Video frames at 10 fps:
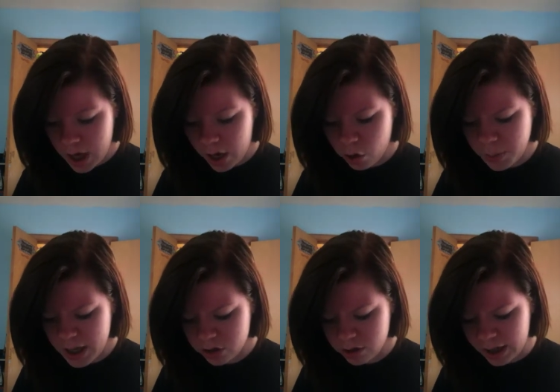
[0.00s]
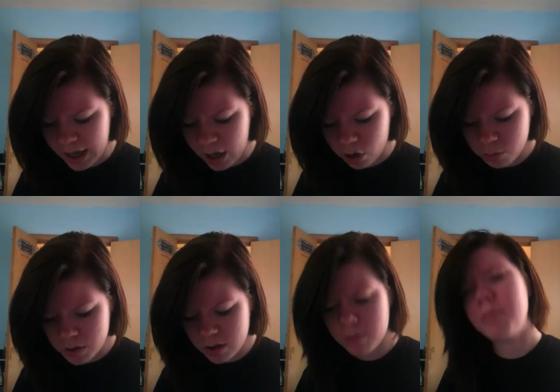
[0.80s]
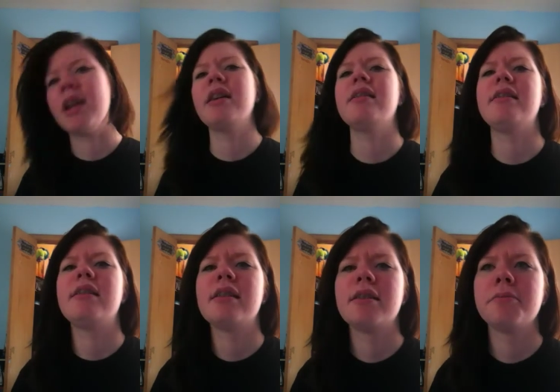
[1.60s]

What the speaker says: I hope it actually helped because,